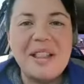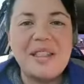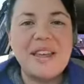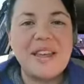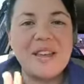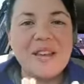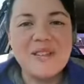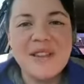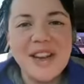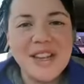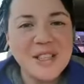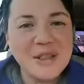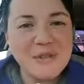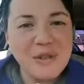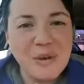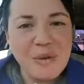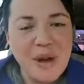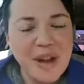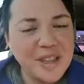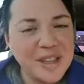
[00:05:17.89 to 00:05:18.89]
Thank you guys
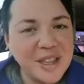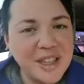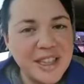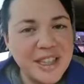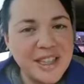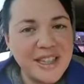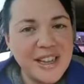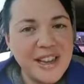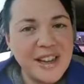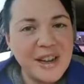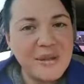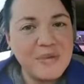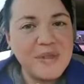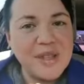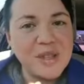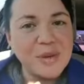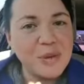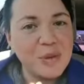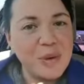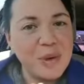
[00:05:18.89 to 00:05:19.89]
for watching.
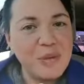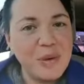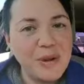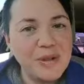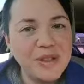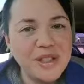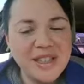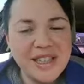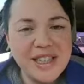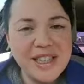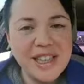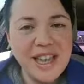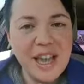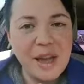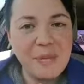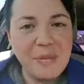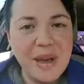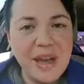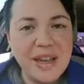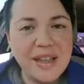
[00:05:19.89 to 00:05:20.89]
This will be posted in the
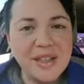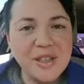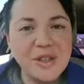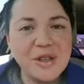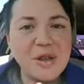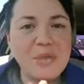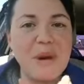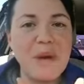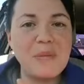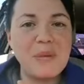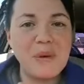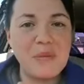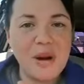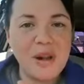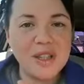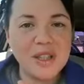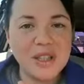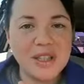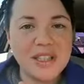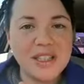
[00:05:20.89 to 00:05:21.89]
campaign, so you might be
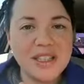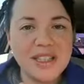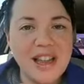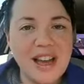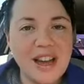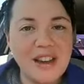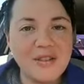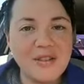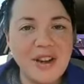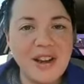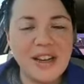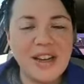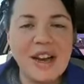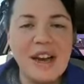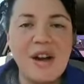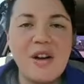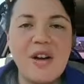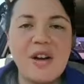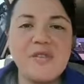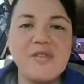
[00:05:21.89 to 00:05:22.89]
watching this live right
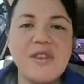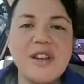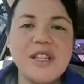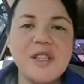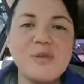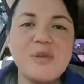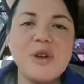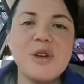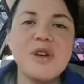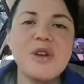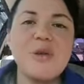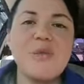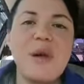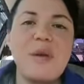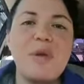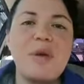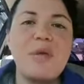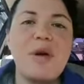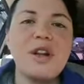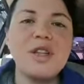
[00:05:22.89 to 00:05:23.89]
now on Facebook, or you
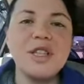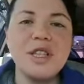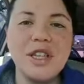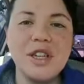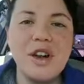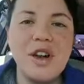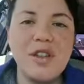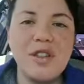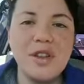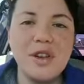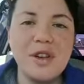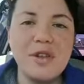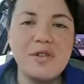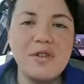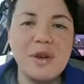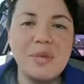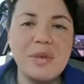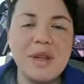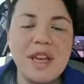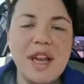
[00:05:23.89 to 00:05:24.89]
might be watching it on the
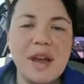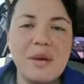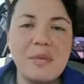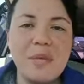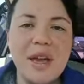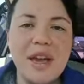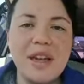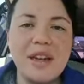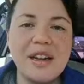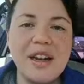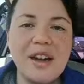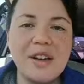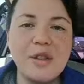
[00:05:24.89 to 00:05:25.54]
GoFundMe campaign.